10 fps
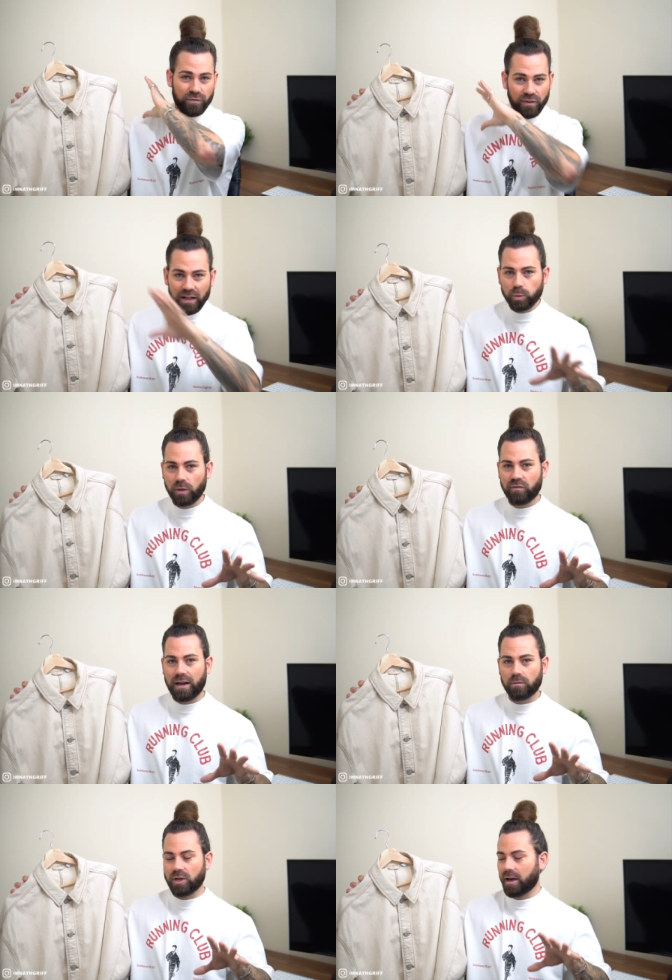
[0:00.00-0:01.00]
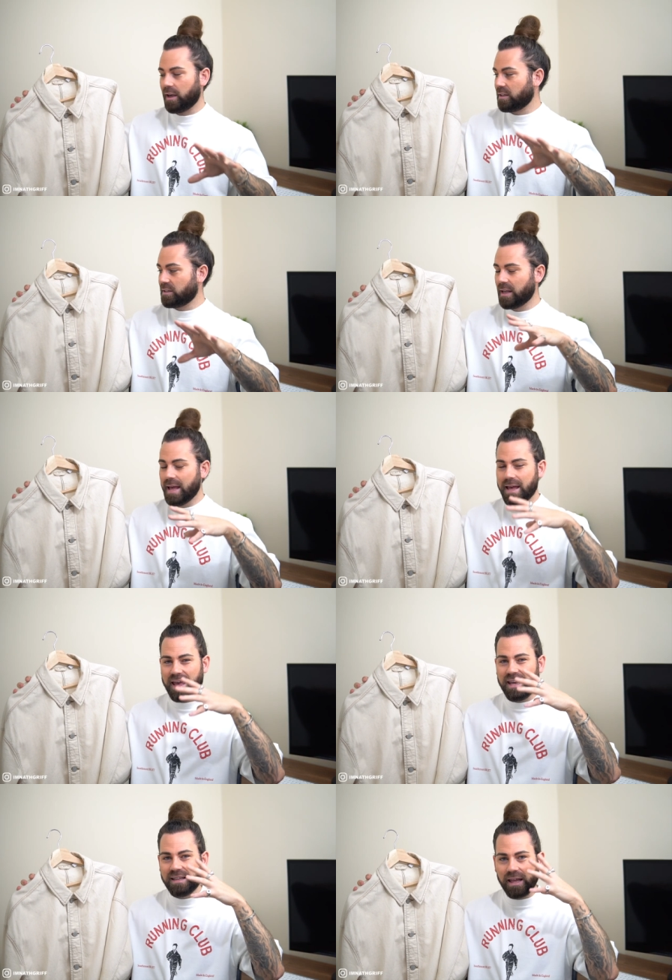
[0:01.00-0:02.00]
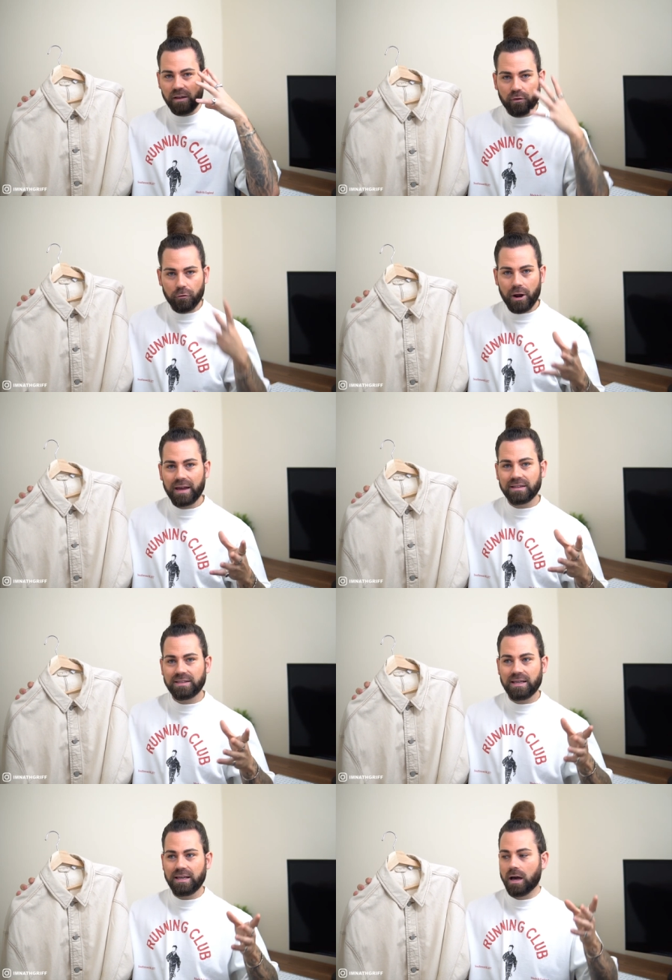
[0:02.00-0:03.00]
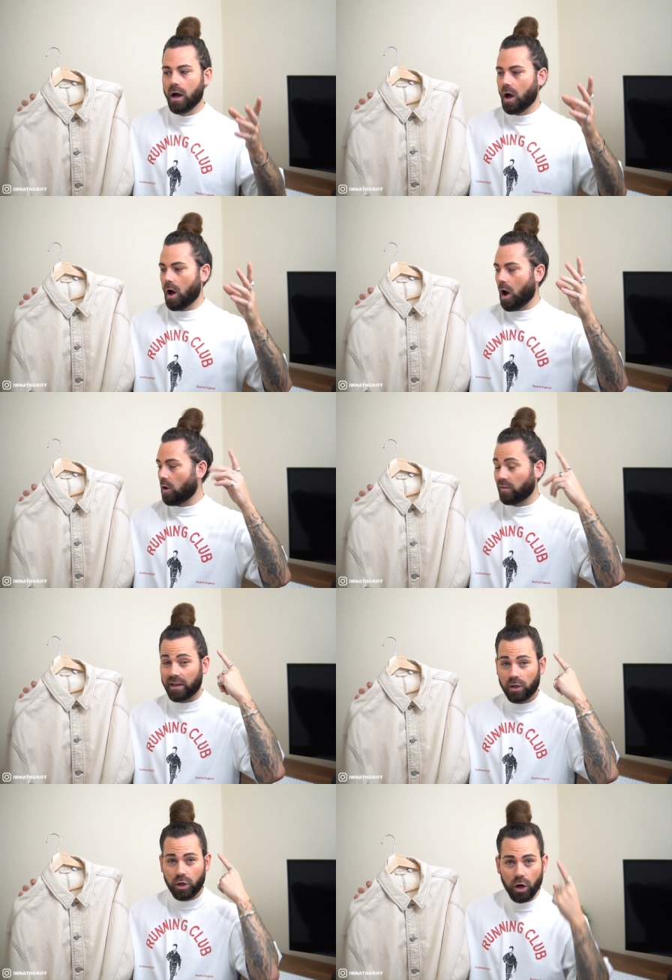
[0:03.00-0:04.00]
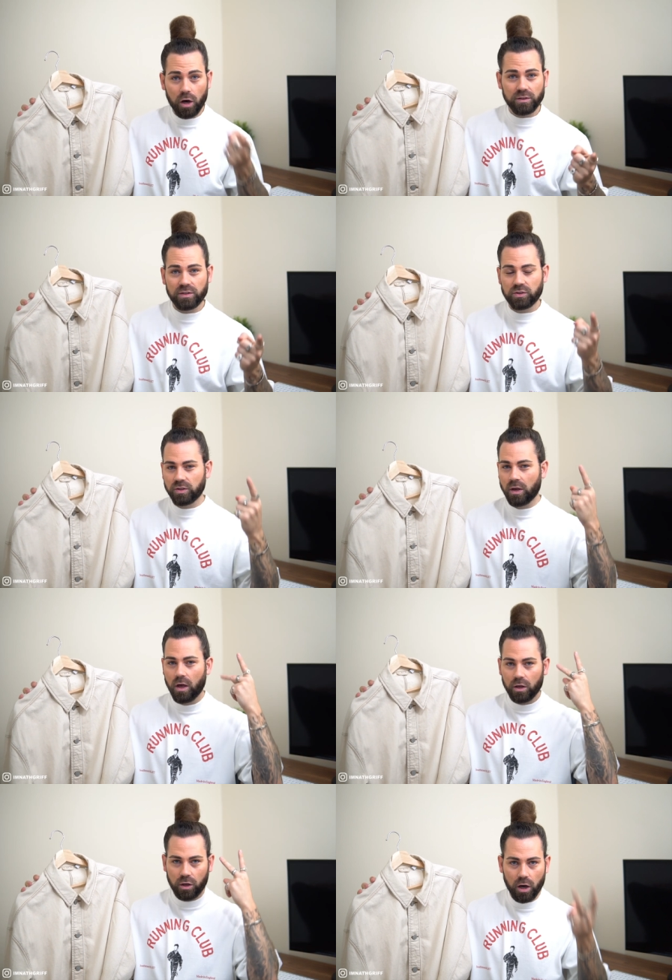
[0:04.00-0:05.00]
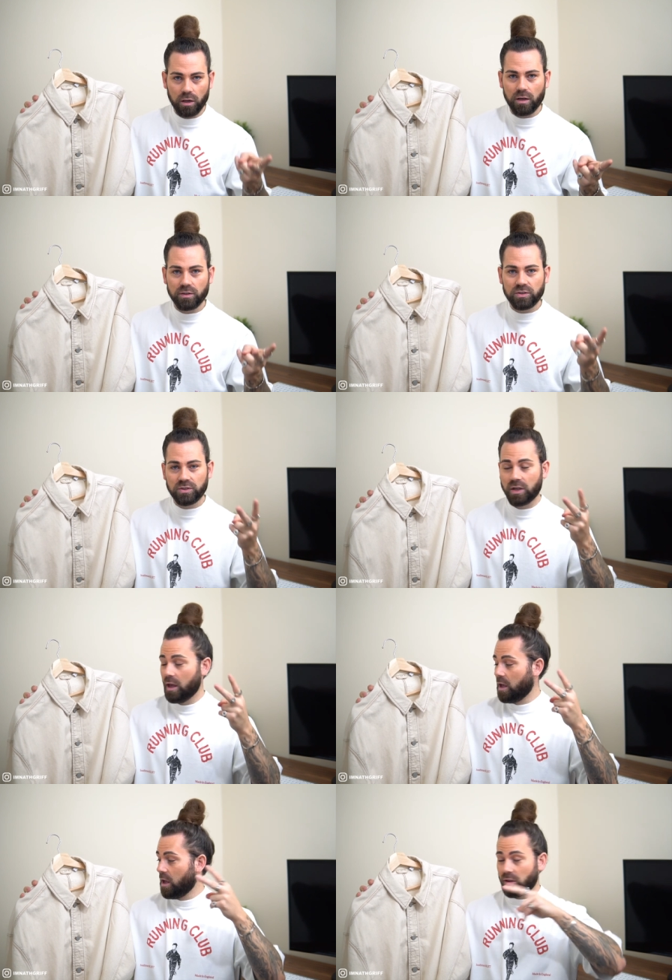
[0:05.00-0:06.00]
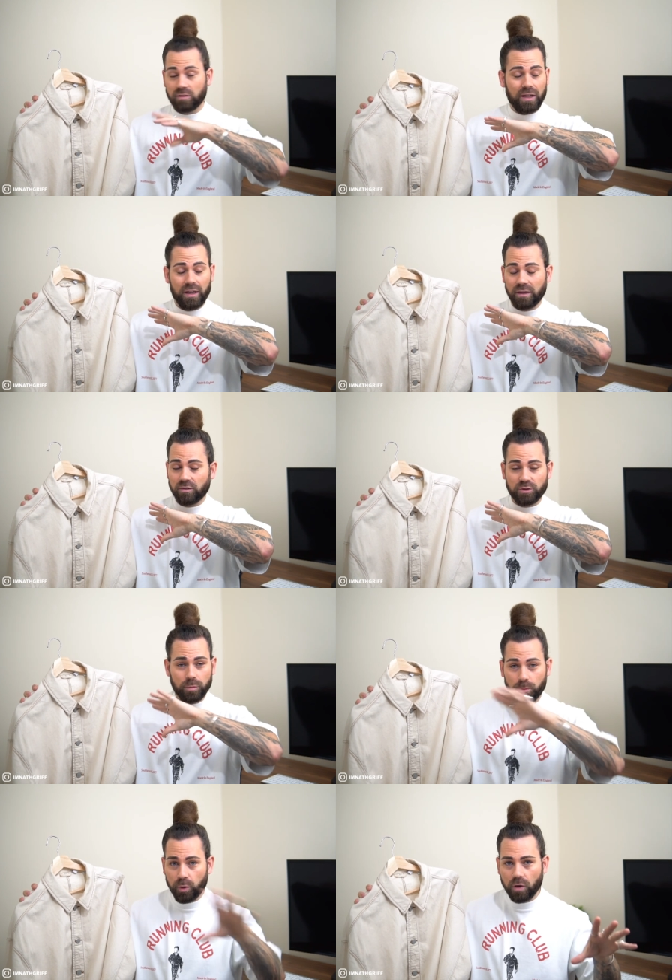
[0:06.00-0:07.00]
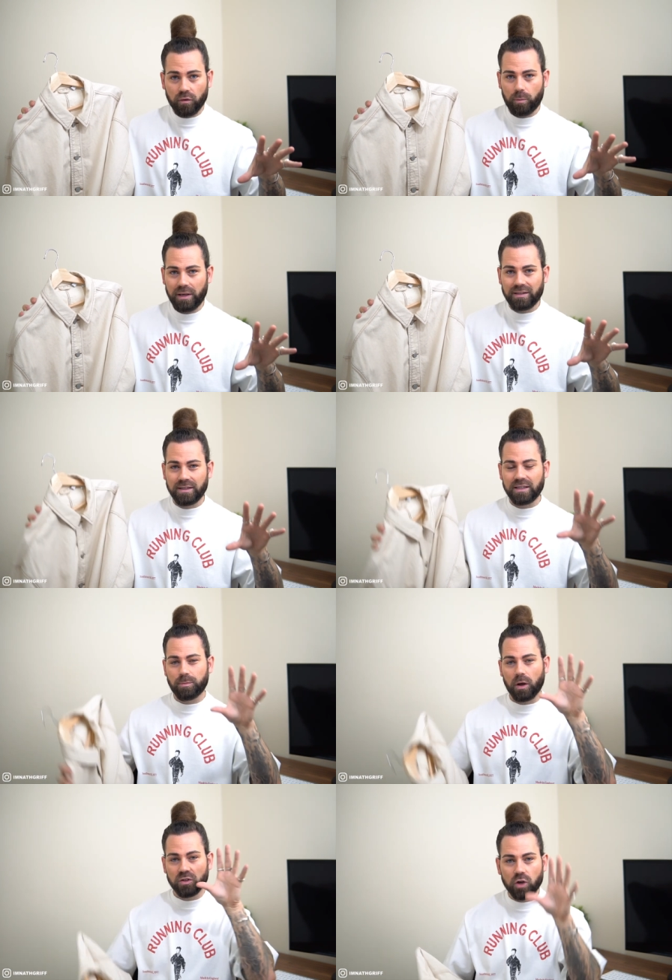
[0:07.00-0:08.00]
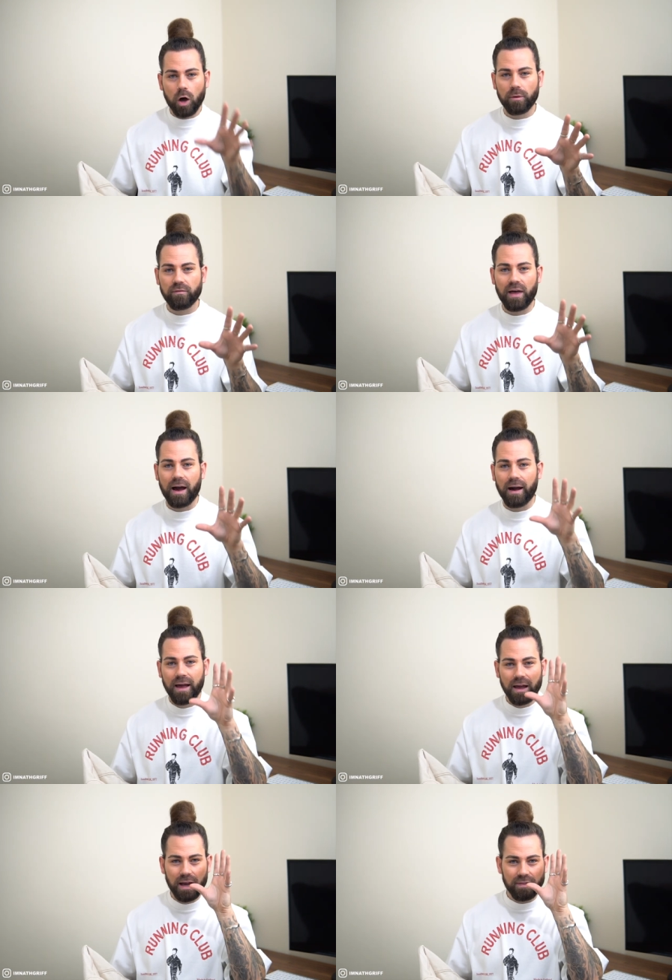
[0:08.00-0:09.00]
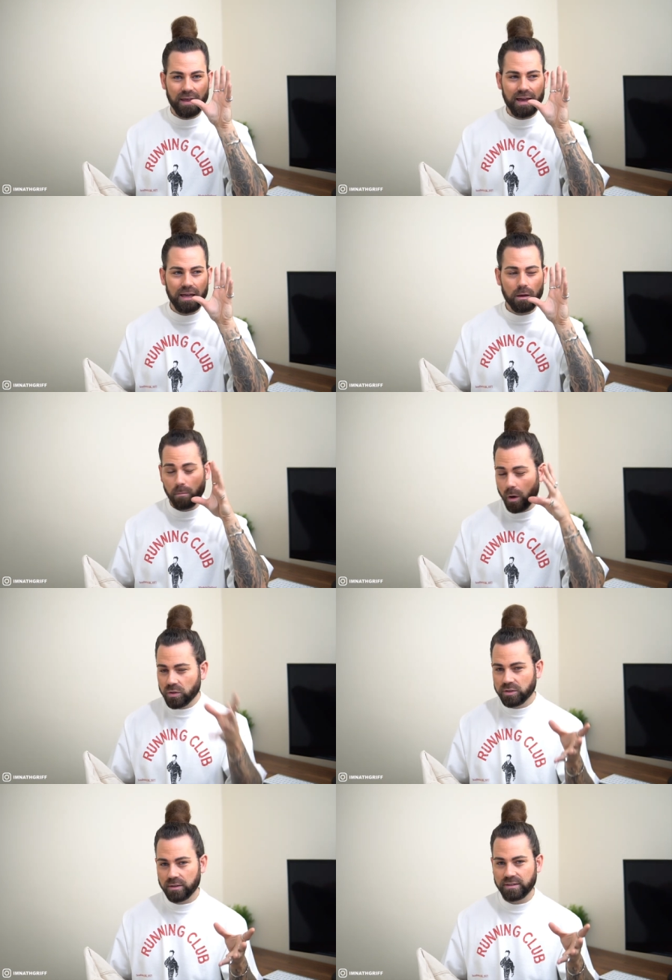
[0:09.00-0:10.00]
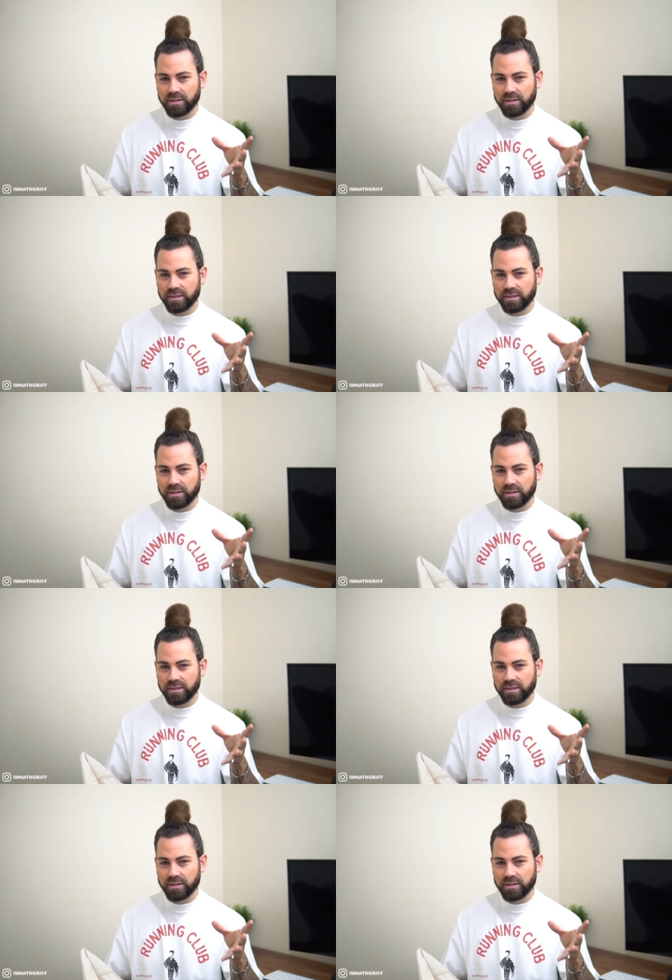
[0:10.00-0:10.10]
filled with denim jackets in a variety of like cuts, colors, some beautiful pieces, but on top of that, they most of the